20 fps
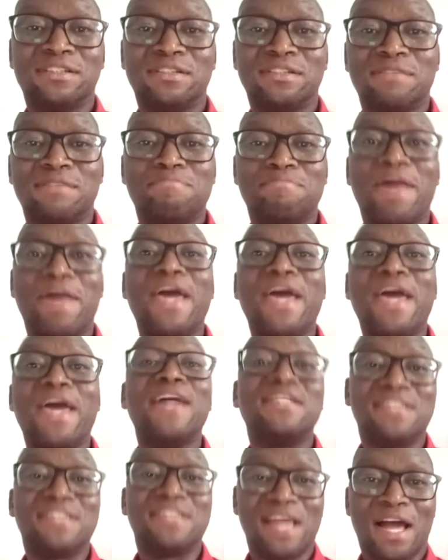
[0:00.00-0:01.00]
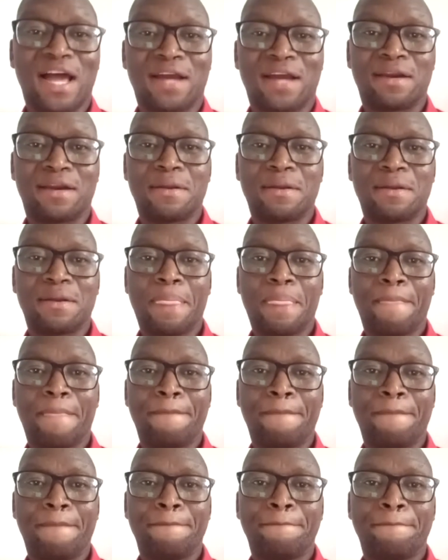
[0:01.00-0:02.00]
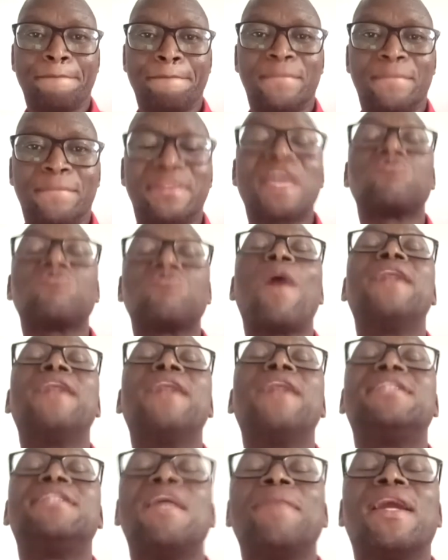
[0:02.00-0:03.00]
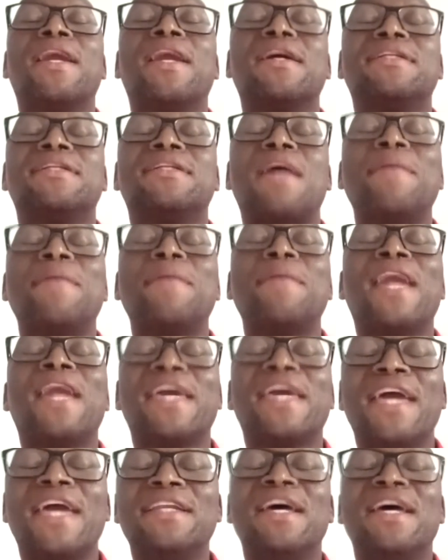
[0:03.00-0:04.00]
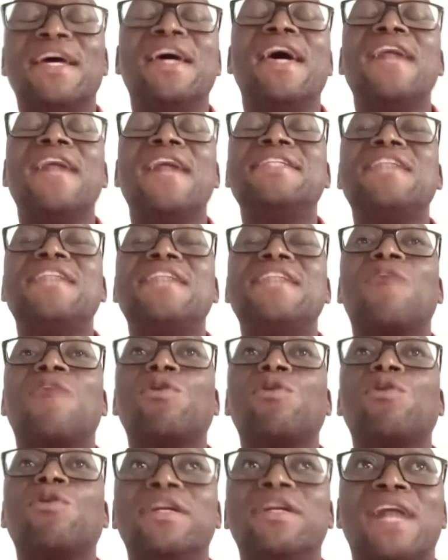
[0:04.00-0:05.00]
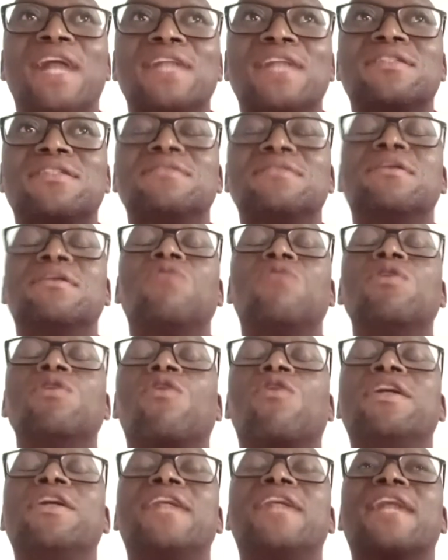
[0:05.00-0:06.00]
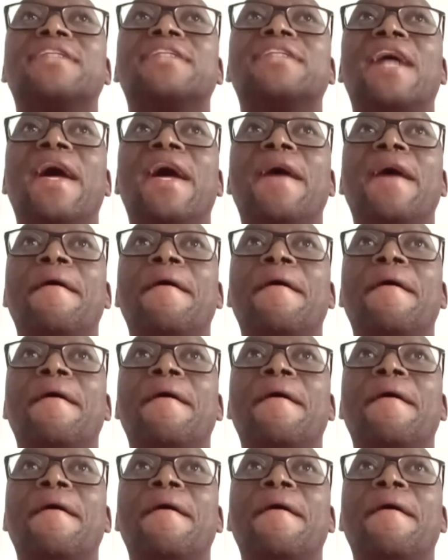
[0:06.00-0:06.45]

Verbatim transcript: by NCR. Mm. That's why time and, time and again, NCR will conduct we conduct a,